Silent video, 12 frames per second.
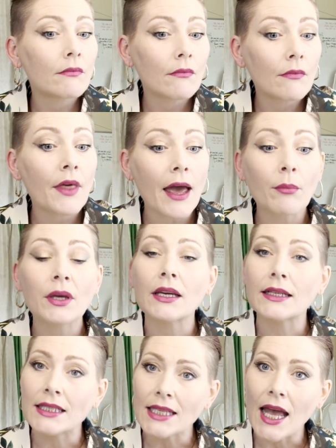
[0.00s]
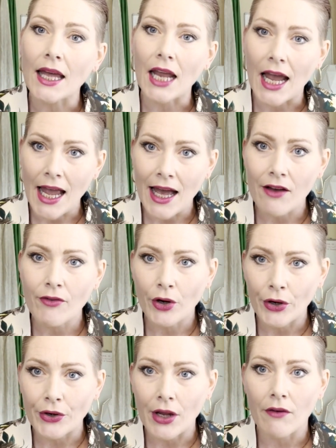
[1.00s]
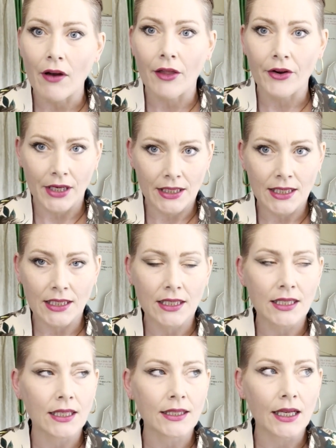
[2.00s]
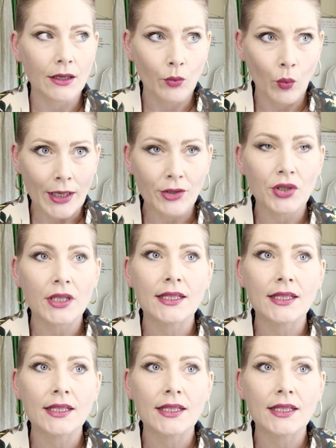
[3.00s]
that being said, I have heard of other instances in which